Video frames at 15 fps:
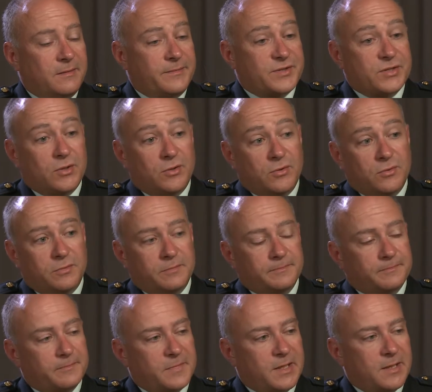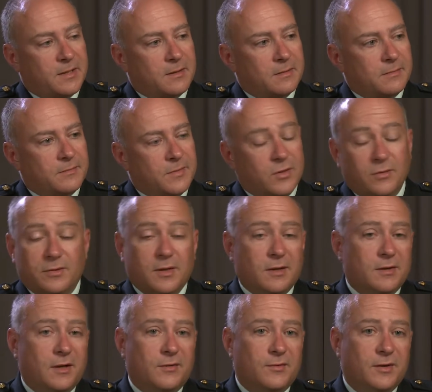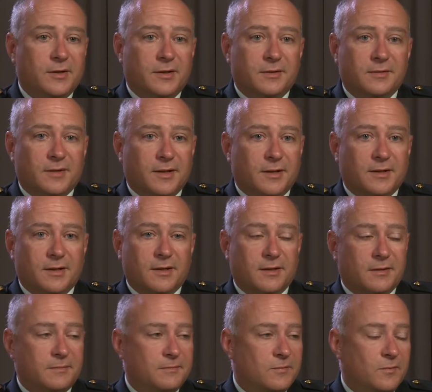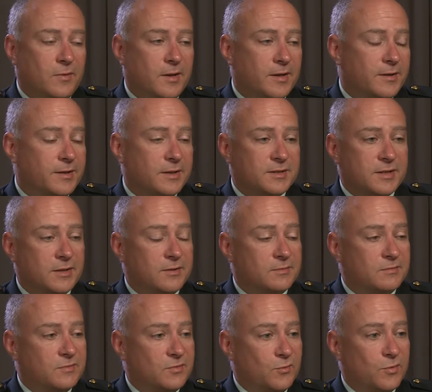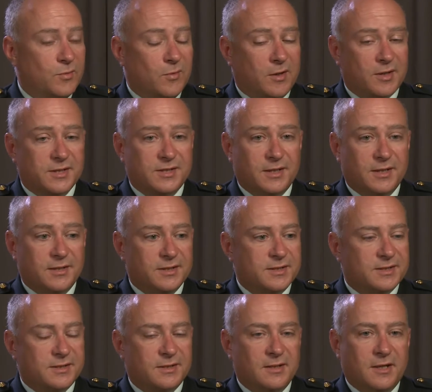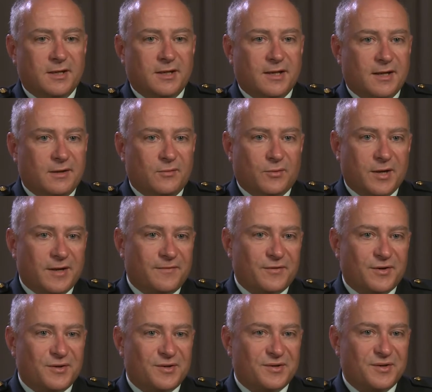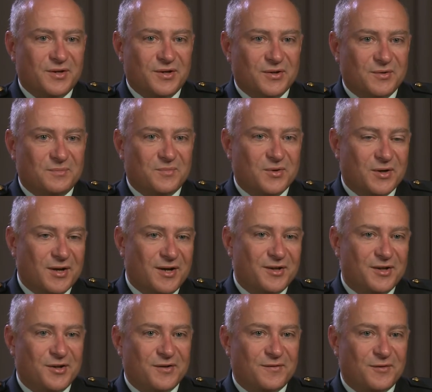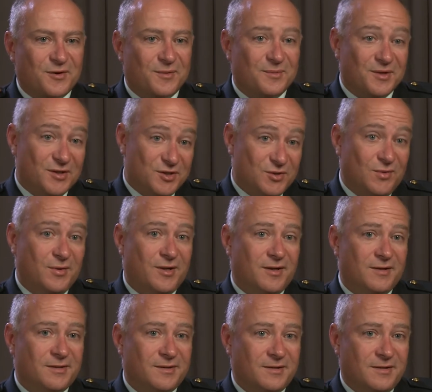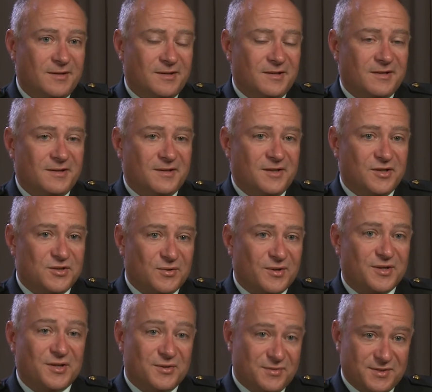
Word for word: So yeah, no, not really. Like one of the things I would want to say is, whenever you put on the uniform and you join to do